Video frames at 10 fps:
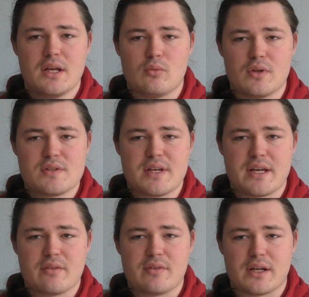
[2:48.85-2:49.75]
once I
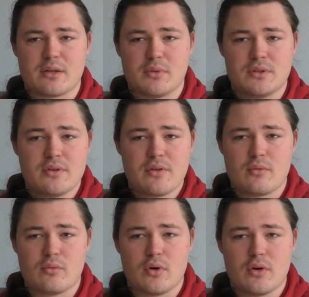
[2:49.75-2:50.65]
have like a month
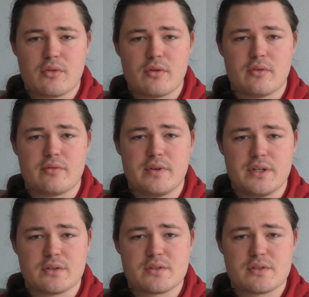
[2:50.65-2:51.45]
worth of videos,